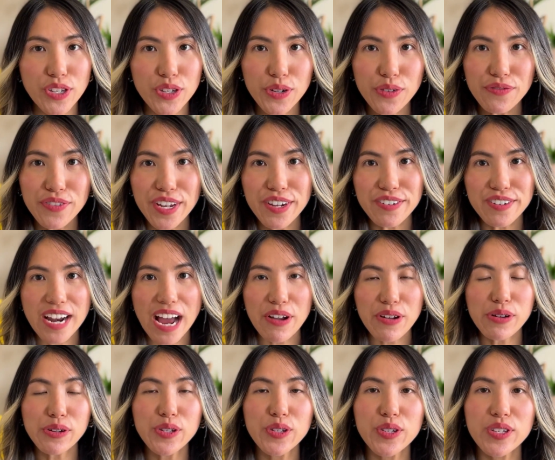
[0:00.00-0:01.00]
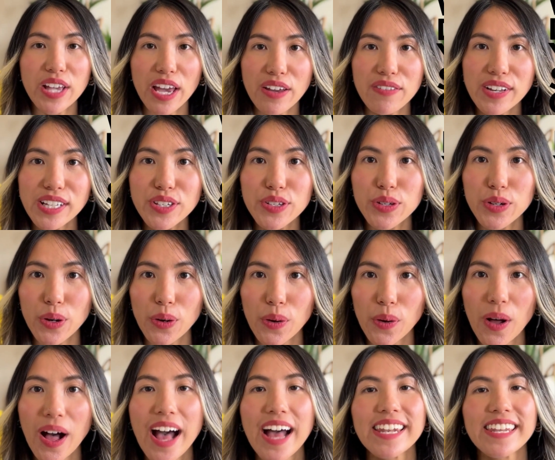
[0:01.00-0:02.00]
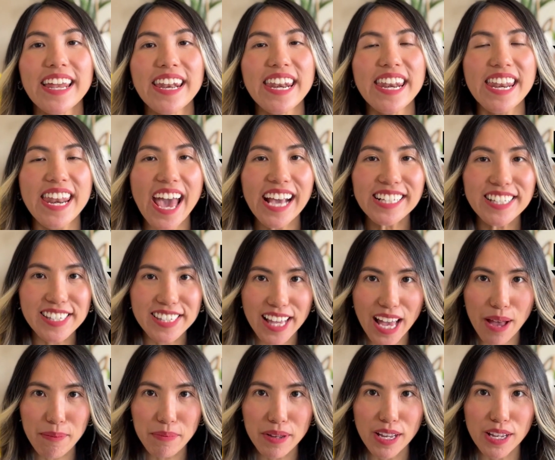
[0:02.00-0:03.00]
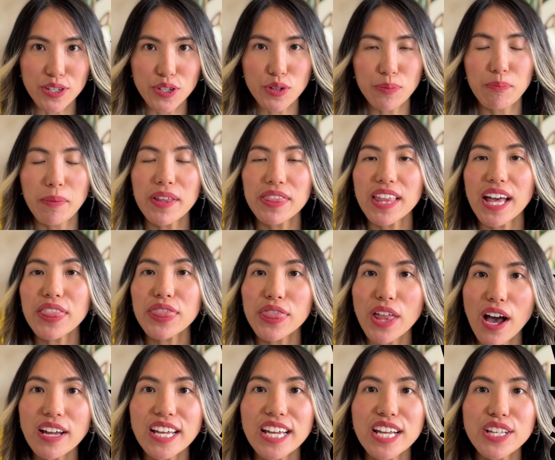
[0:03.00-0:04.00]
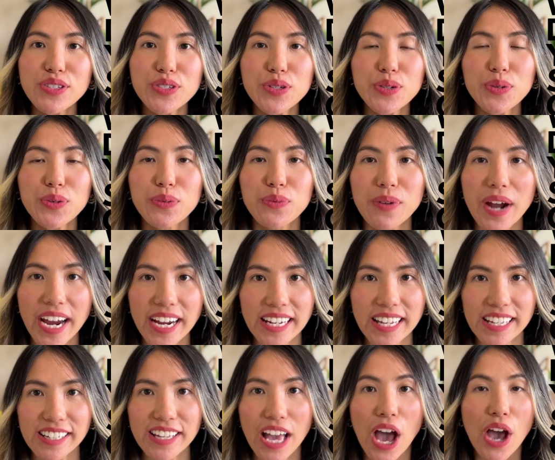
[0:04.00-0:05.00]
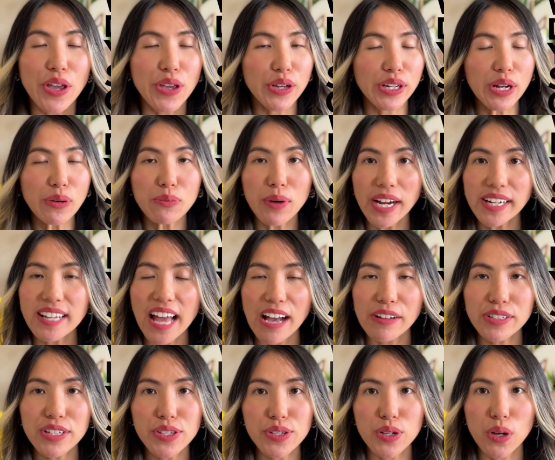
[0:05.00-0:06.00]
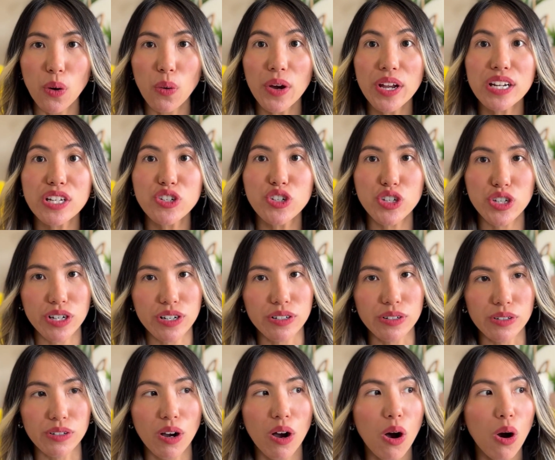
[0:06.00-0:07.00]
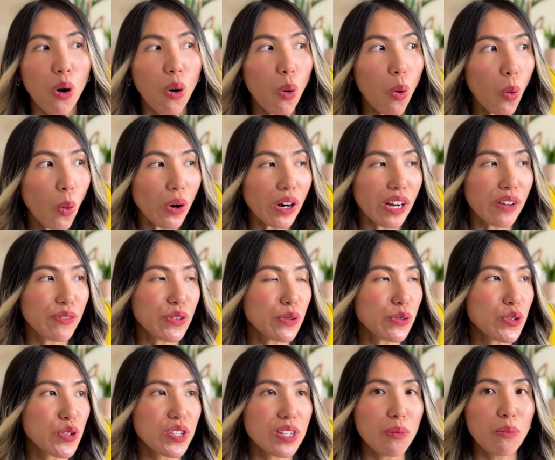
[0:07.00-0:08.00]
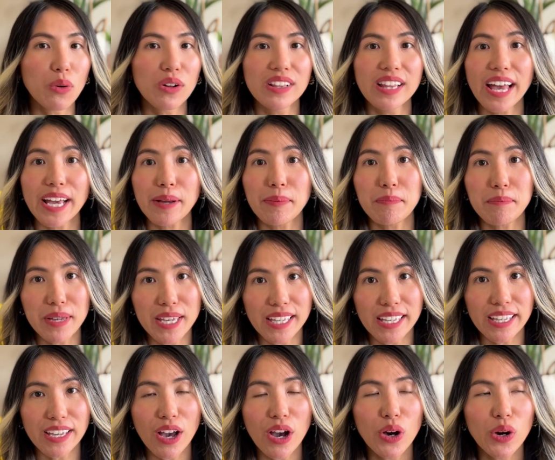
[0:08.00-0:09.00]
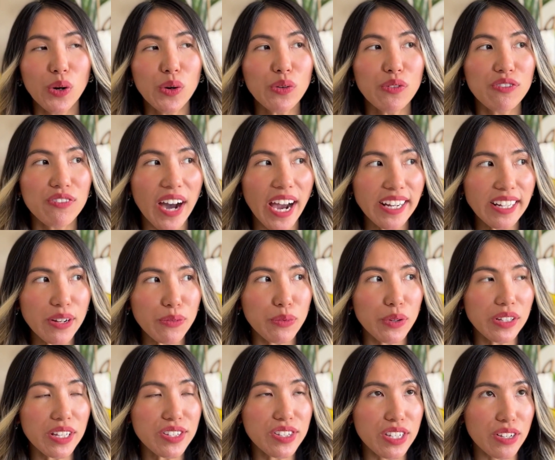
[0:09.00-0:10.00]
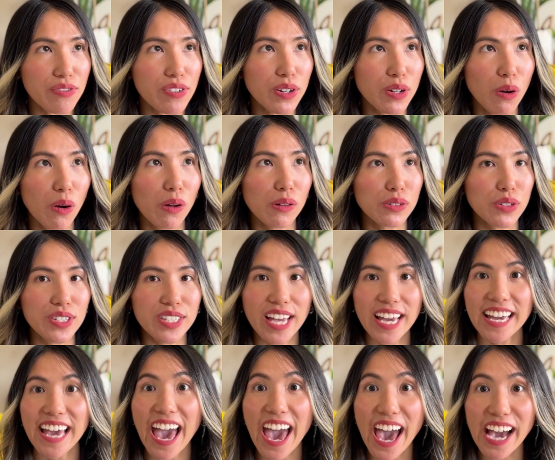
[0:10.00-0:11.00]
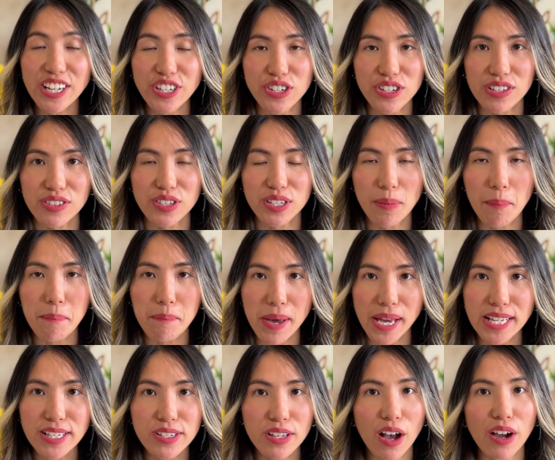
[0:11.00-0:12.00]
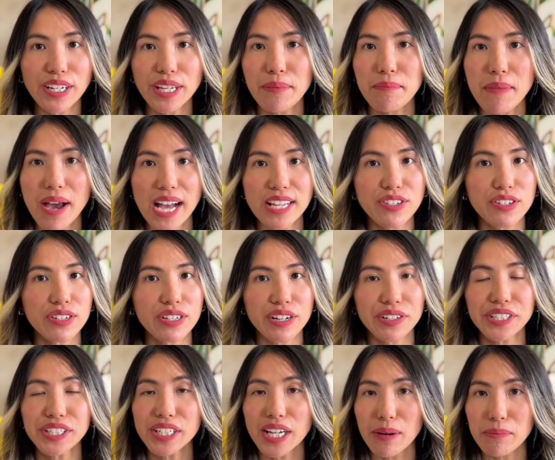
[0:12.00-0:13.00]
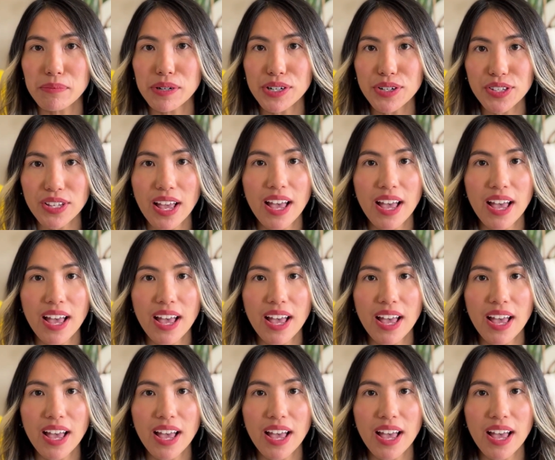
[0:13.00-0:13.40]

you figure out your savings goal, the next step is to put that thought into writing. You can write down this goal in a journal, or if you're someone like me who find it really difficult to take actions based on imaginary numbers,